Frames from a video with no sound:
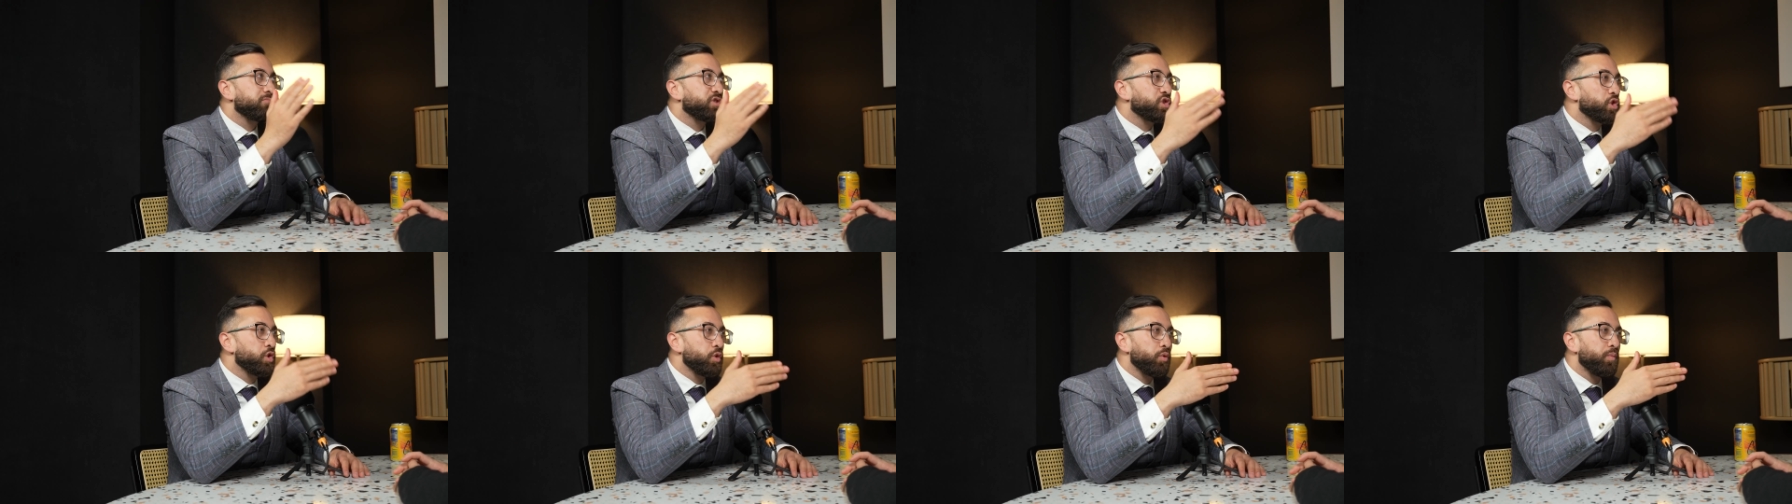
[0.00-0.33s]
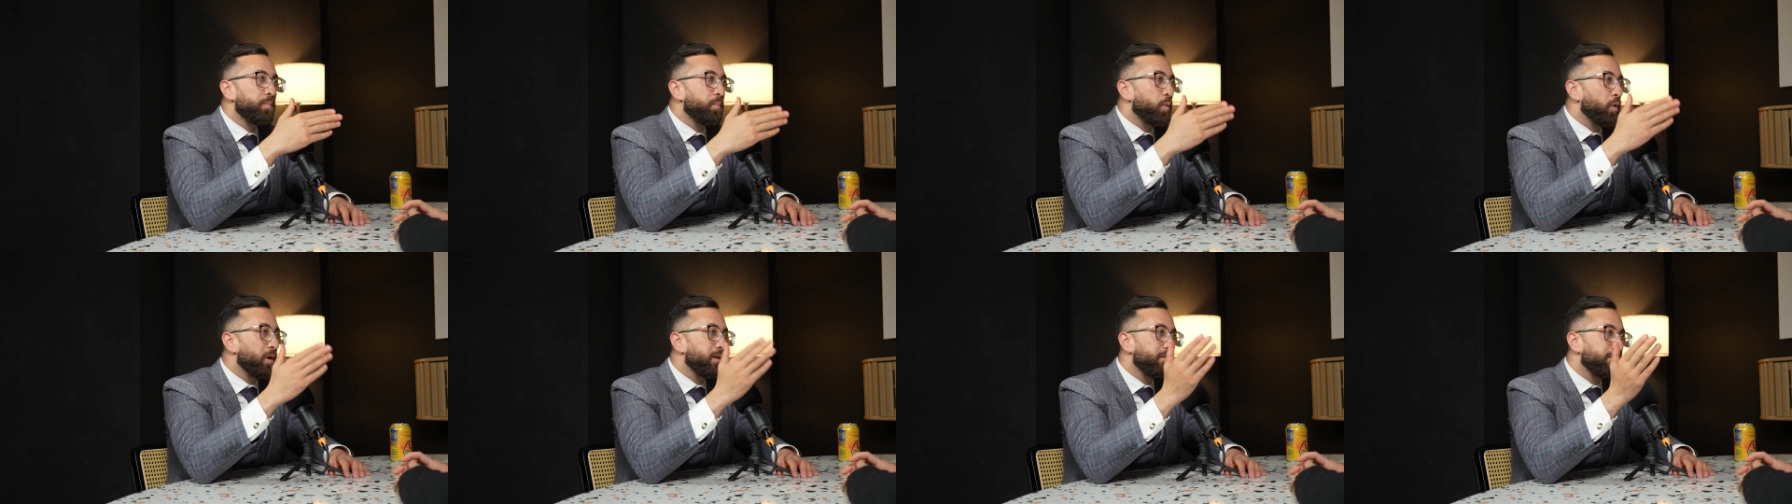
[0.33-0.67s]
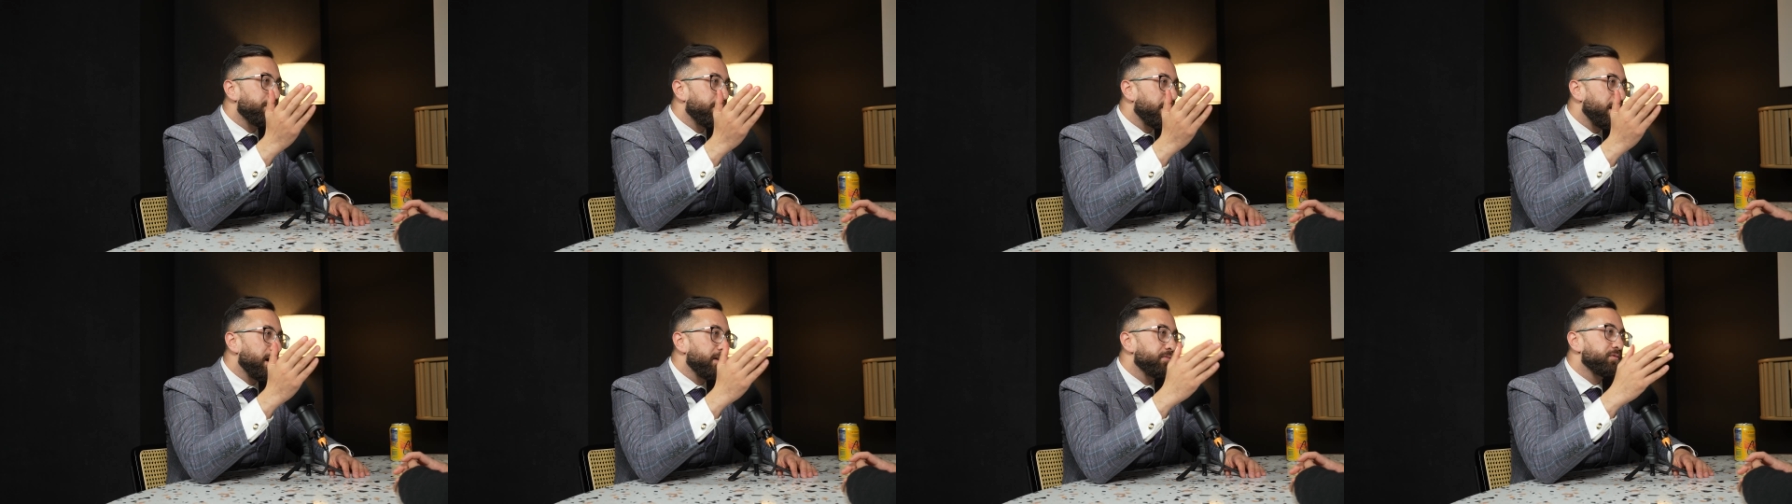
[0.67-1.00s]
two point
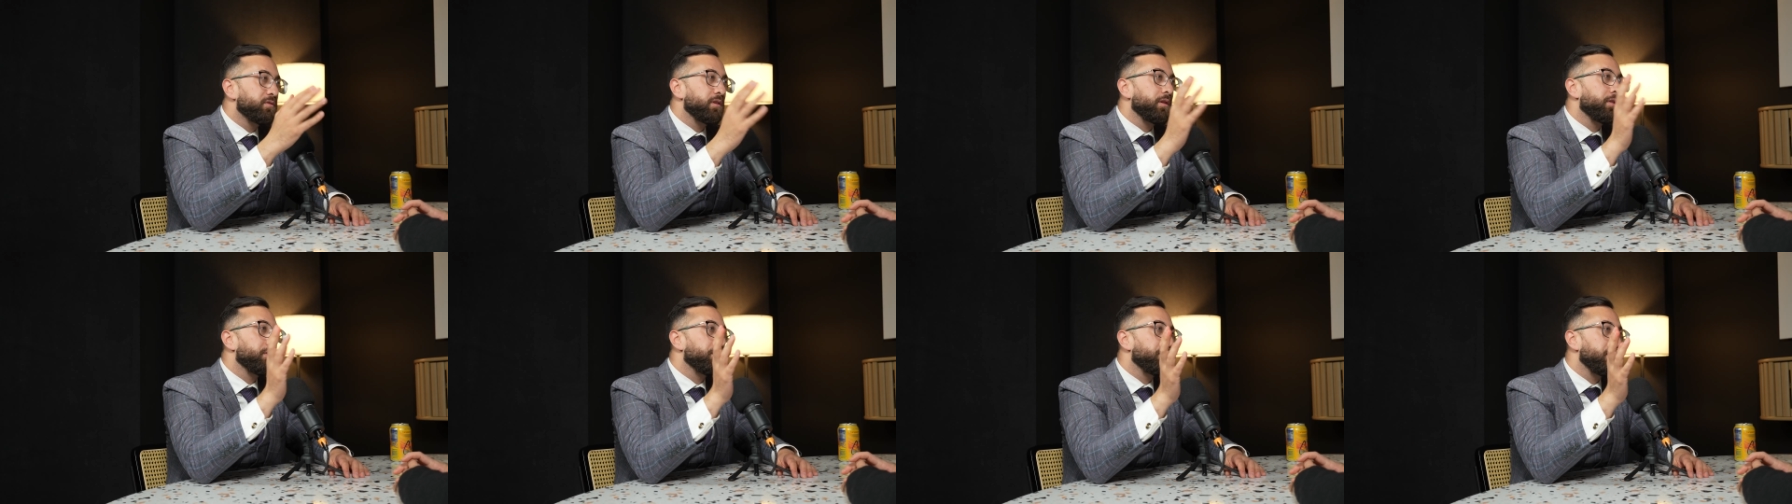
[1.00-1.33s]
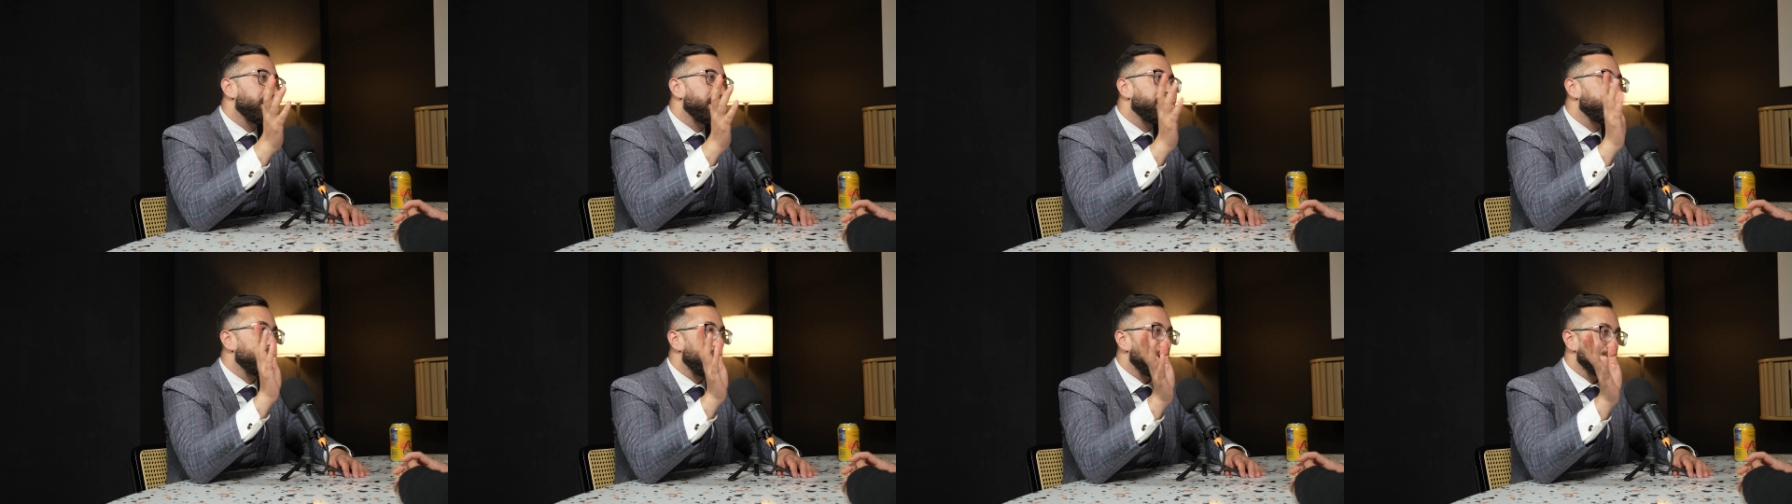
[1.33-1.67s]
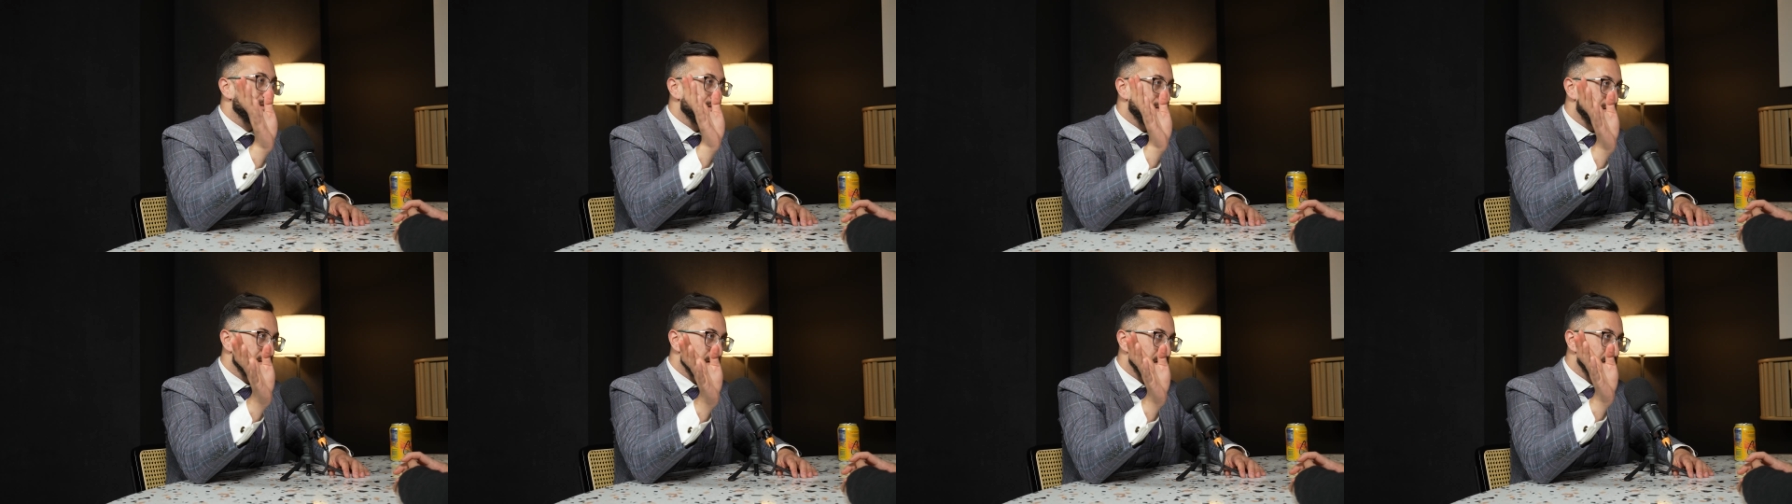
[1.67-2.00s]
five to three
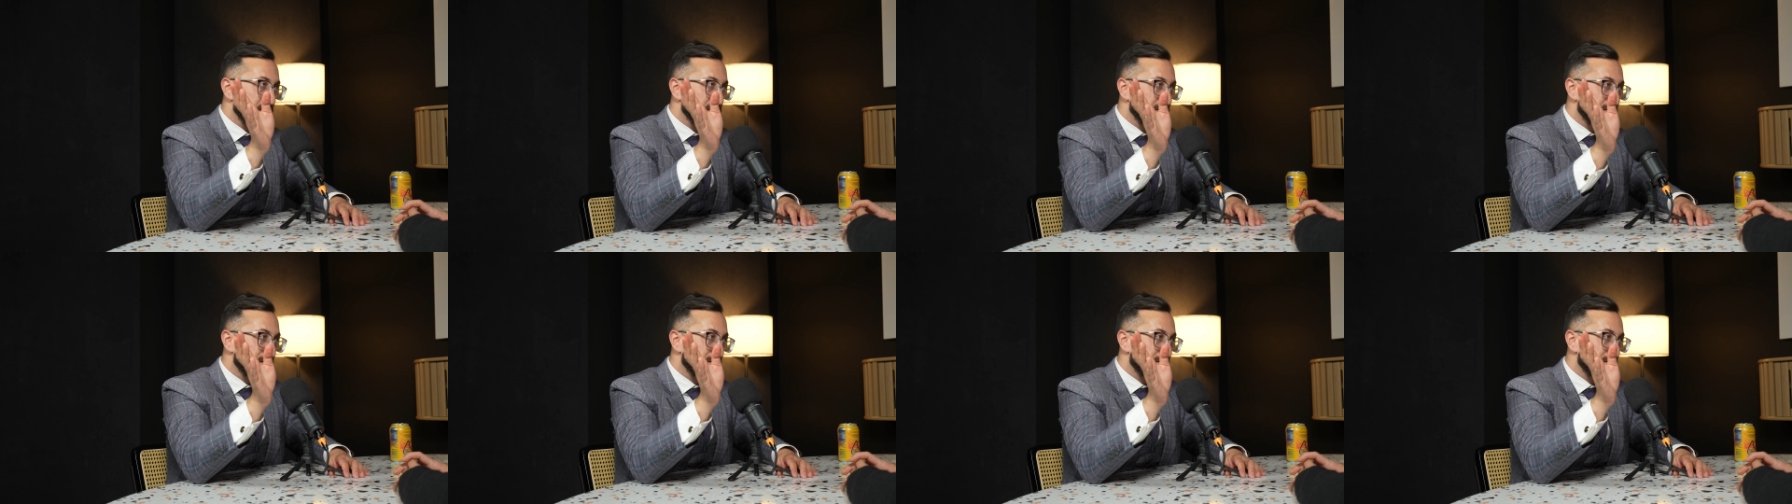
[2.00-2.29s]
thousand dollars.